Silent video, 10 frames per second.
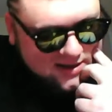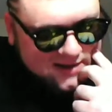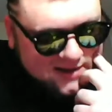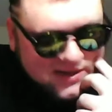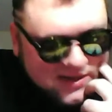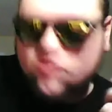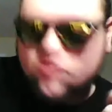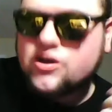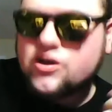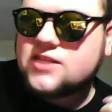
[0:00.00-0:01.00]
that
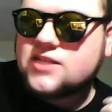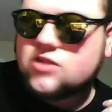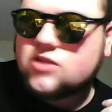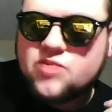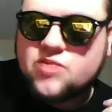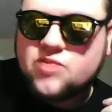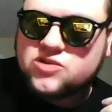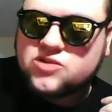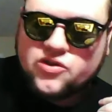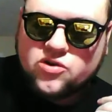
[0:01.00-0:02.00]
the Greek people didn't
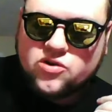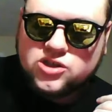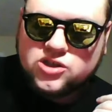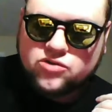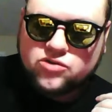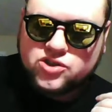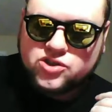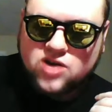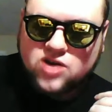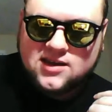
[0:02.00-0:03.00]
throw a general
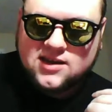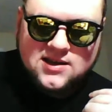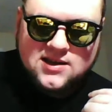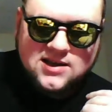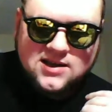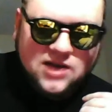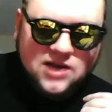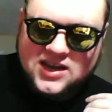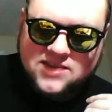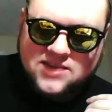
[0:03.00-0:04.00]
strike. I was thinking
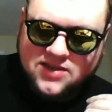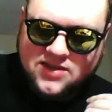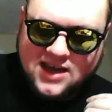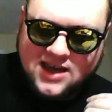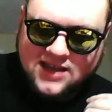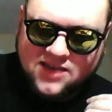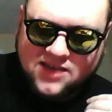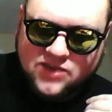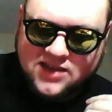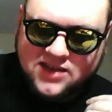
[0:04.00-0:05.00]
about that last week.
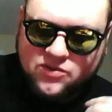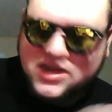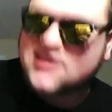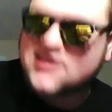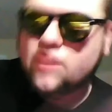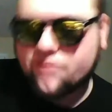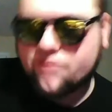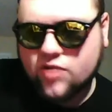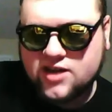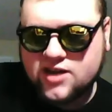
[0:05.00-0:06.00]
Like when they did the
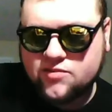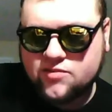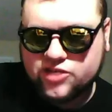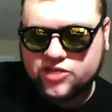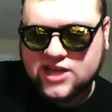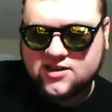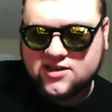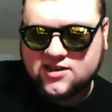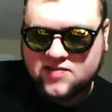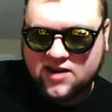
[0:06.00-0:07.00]
referendum and rejected
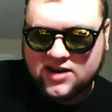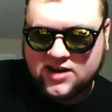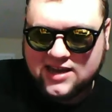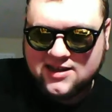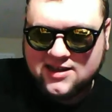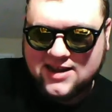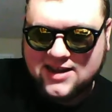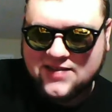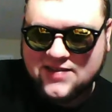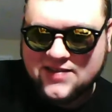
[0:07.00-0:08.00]
austerity, and
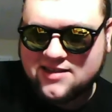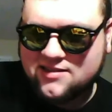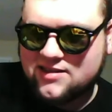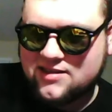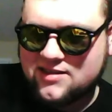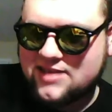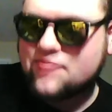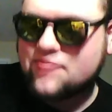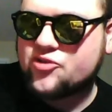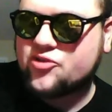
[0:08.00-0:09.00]
then
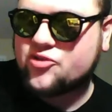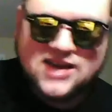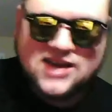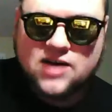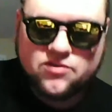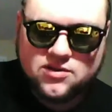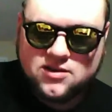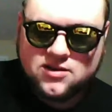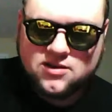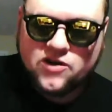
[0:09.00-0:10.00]
Tsipras kicked out
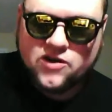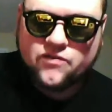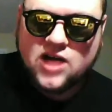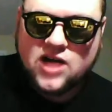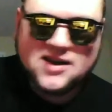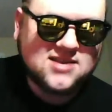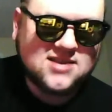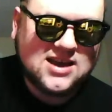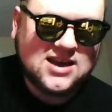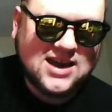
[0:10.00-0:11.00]
Varoufakis
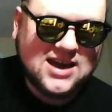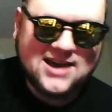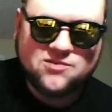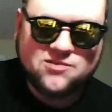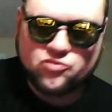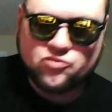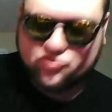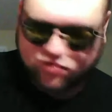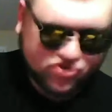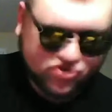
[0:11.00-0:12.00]
and
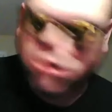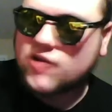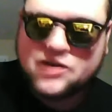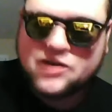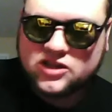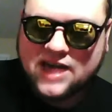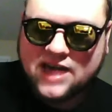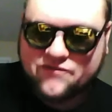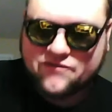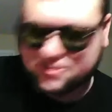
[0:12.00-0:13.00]
just sold out the left and
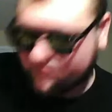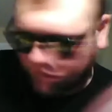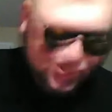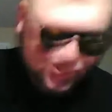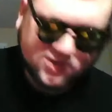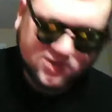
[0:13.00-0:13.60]
just forced